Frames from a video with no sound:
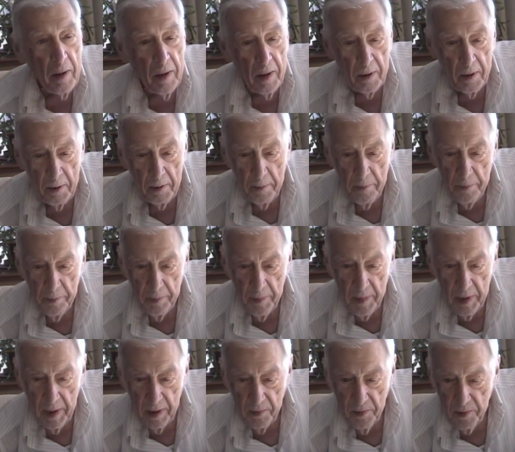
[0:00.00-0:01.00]

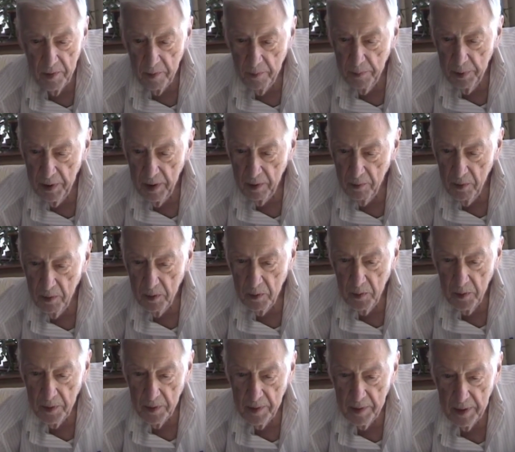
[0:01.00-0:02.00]
that's a piano
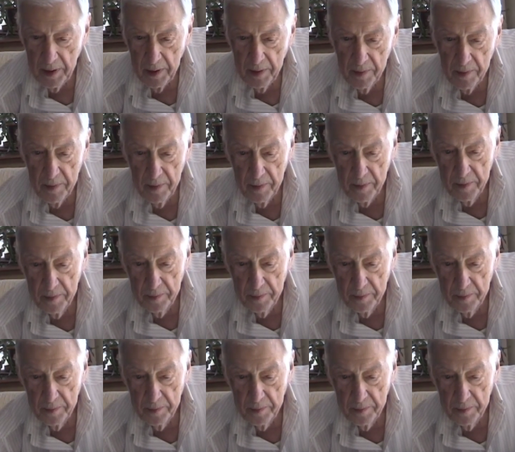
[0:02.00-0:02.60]
quartet,